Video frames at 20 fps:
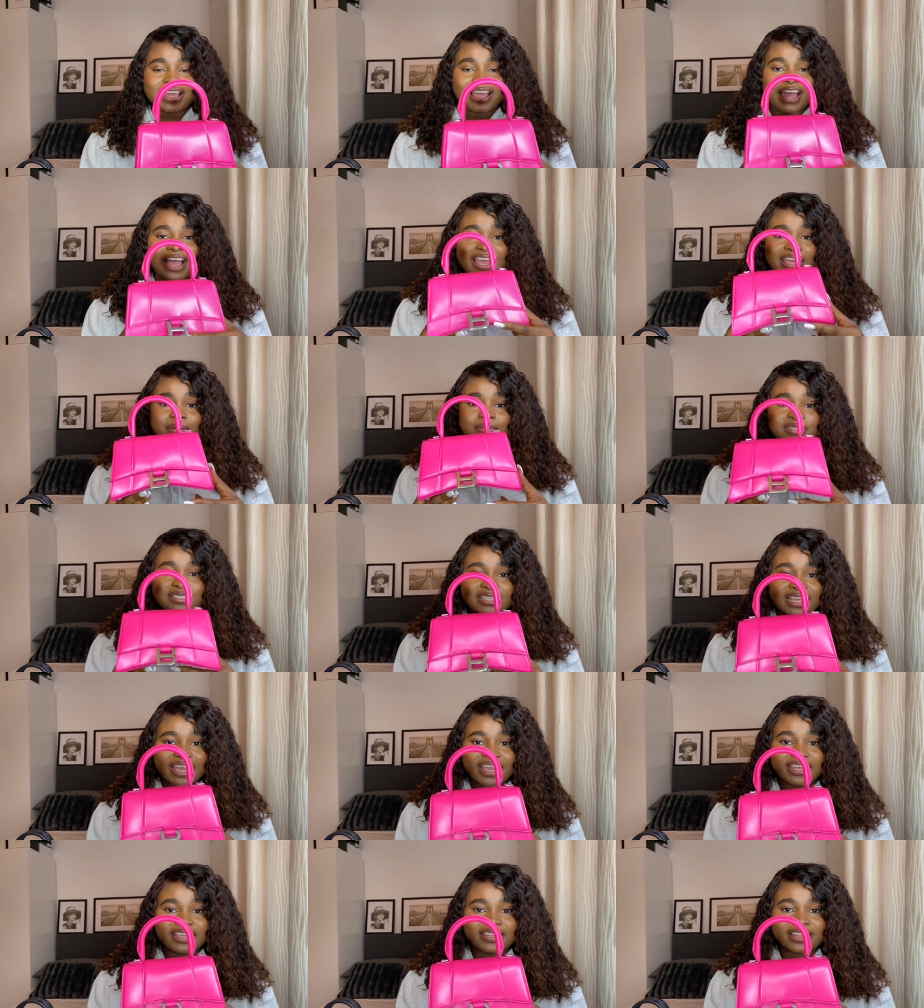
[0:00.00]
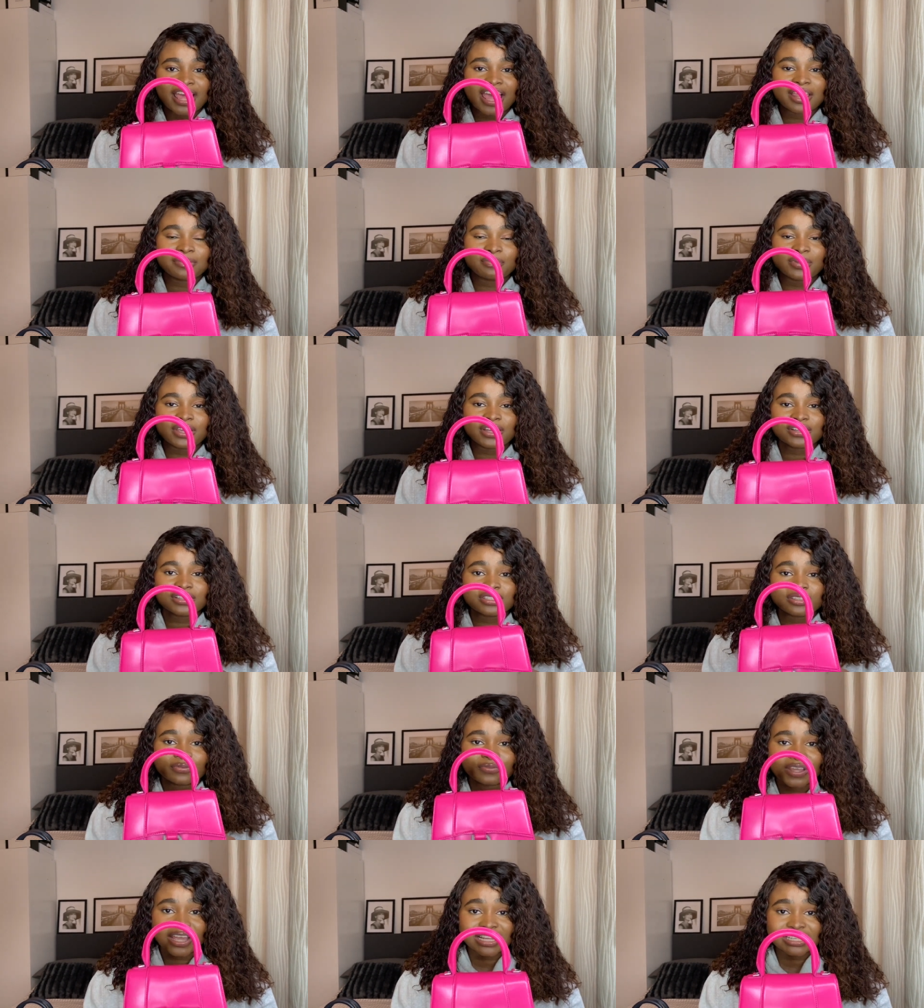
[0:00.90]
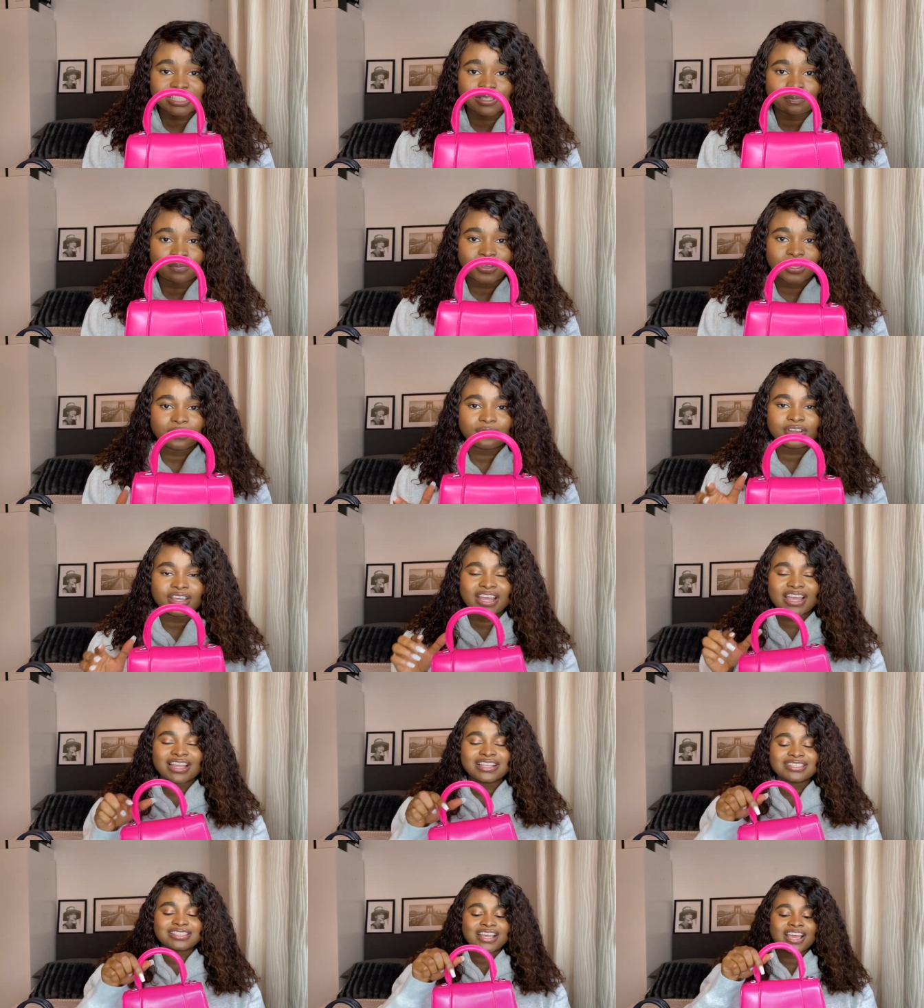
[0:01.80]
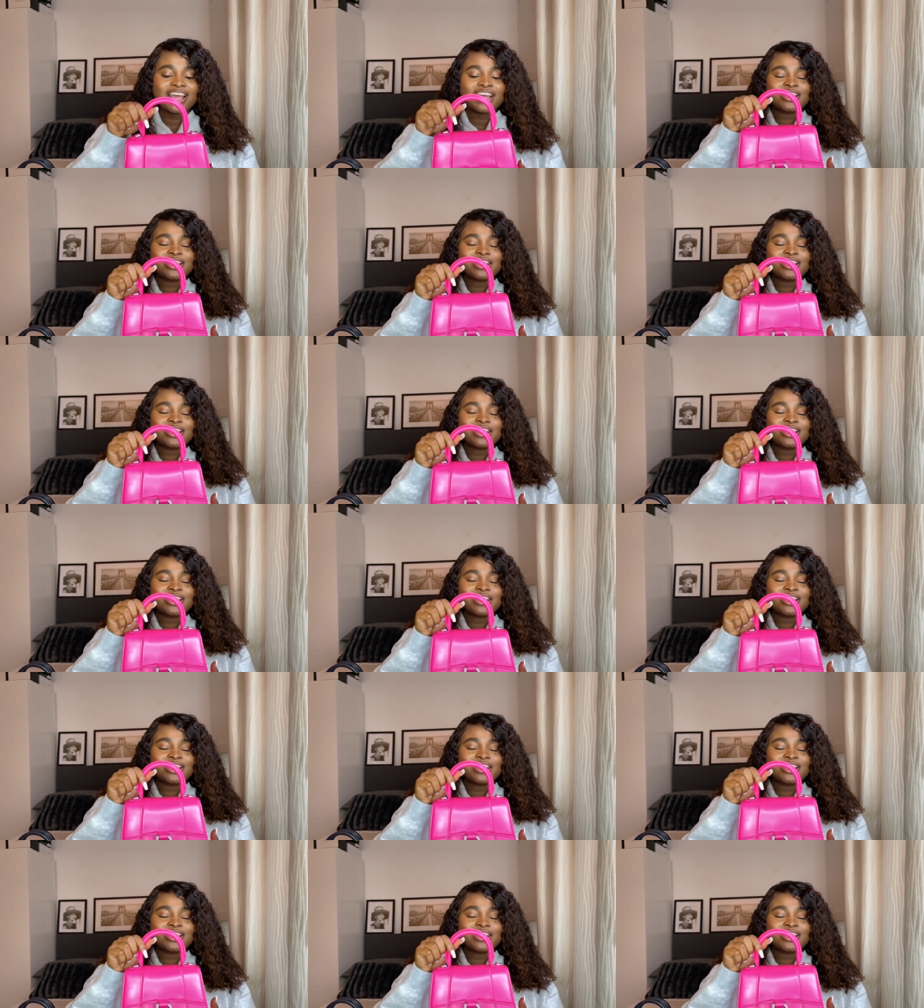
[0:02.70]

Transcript: I am saying that because of experience.